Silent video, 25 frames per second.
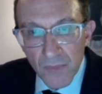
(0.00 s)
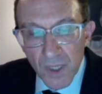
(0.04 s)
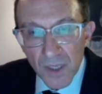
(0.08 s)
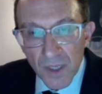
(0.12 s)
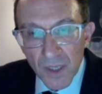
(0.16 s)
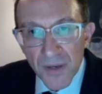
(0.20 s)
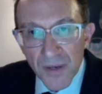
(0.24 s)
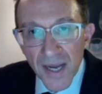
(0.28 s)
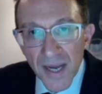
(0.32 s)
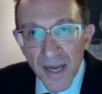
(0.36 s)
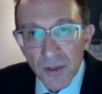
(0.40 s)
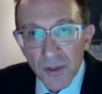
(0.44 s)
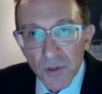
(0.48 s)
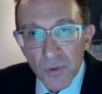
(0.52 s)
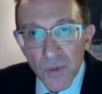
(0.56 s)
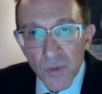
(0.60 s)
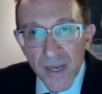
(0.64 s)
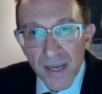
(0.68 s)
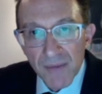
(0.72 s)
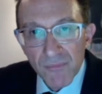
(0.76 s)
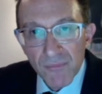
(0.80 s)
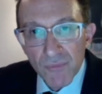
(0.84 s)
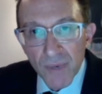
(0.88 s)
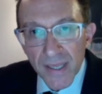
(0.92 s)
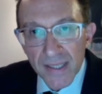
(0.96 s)
Now you
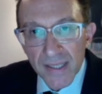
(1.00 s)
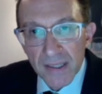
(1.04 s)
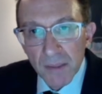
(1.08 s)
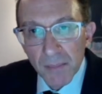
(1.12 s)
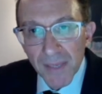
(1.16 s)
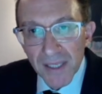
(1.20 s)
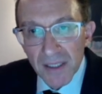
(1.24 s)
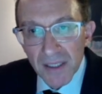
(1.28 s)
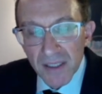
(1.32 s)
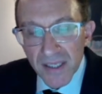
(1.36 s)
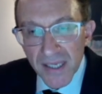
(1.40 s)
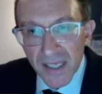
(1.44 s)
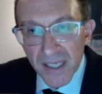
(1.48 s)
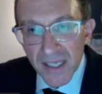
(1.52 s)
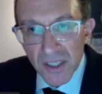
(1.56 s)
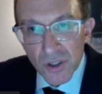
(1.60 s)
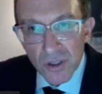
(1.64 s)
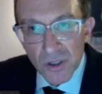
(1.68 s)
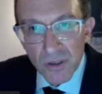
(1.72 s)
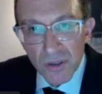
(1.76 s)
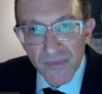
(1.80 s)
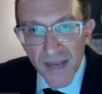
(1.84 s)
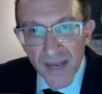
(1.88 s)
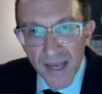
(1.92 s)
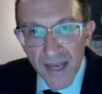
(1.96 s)
have random
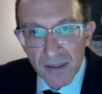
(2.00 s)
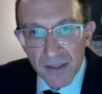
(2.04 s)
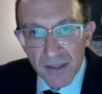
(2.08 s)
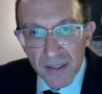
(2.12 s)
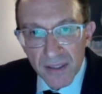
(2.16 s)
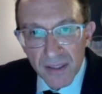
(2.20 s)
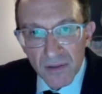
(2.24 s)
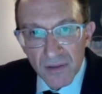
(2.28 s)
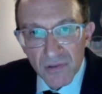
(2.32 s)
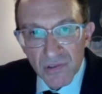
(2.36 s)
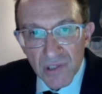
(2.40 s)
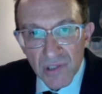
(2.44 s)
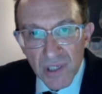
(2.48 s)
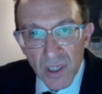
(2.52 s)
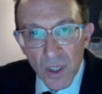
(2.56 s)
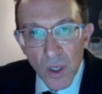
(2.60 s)
allocation of alleles.